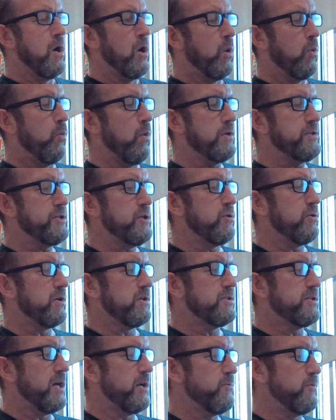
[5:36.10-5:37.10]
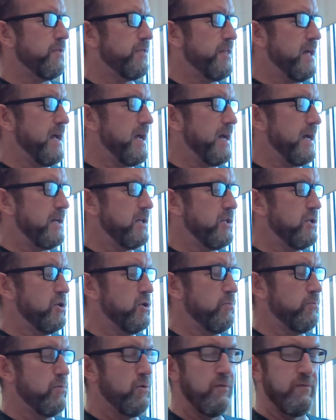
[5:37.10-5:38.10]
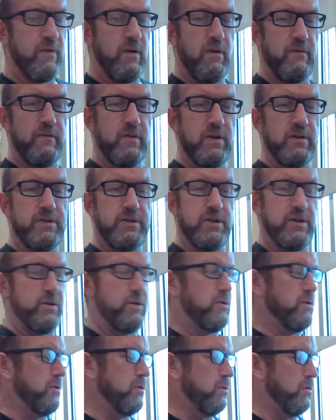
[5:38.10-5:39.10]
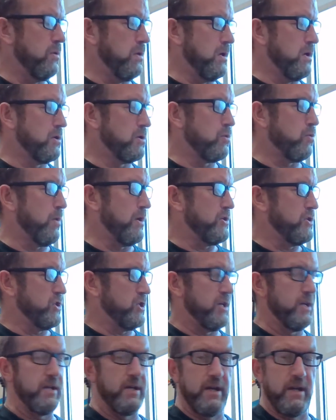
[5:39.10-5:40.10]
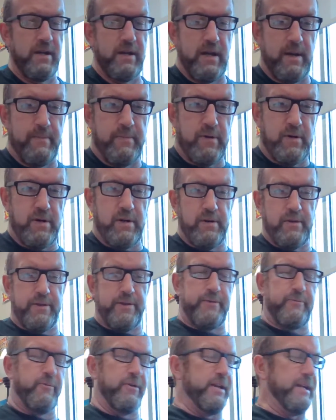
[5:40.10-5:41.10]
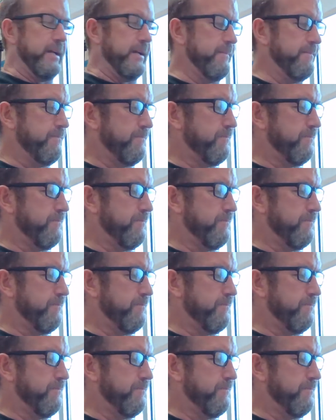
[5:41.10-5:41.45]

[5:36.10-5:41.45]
Once you are done with that, you move over to question number 3.